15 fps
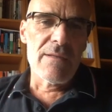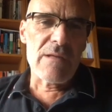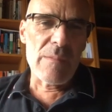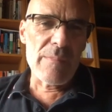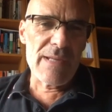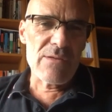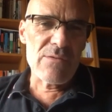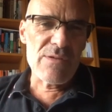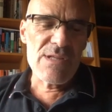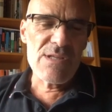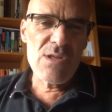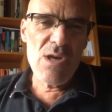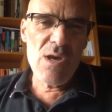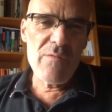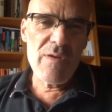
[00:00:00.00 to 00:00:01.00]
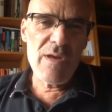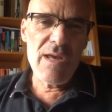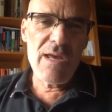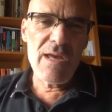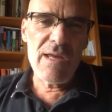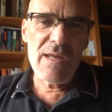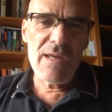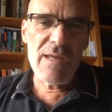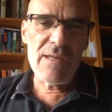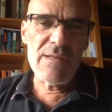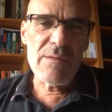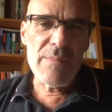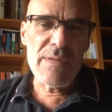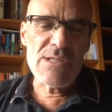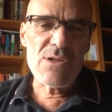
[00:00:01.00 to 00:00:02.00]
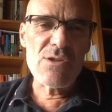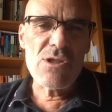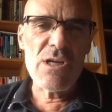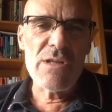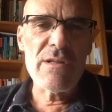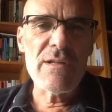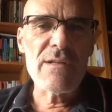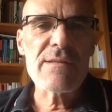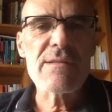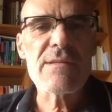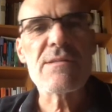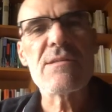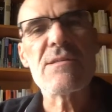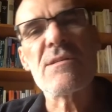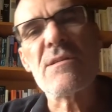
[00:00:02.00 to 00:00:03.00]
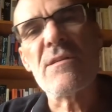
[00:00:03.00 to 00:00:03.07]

Come back to the survey in the major journals,